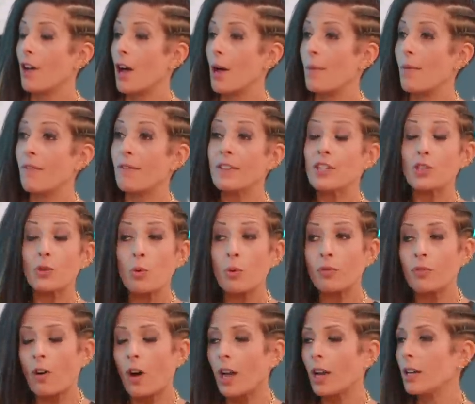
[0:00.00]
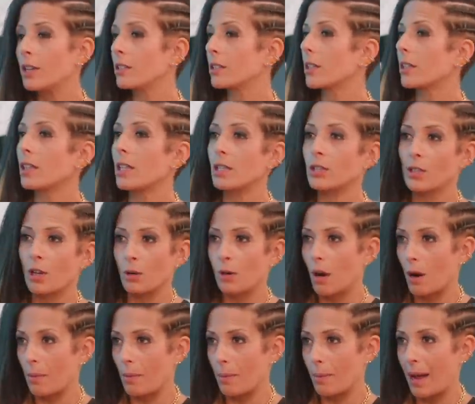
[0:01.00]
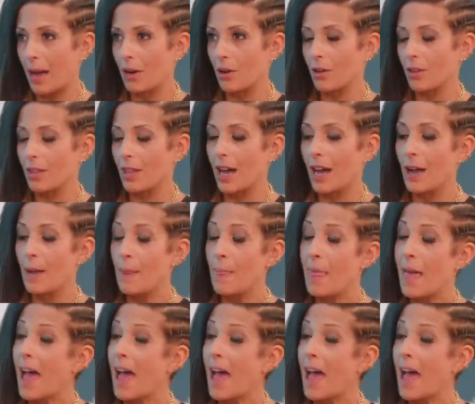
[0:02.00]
Um, physical violence, there's no going back on that.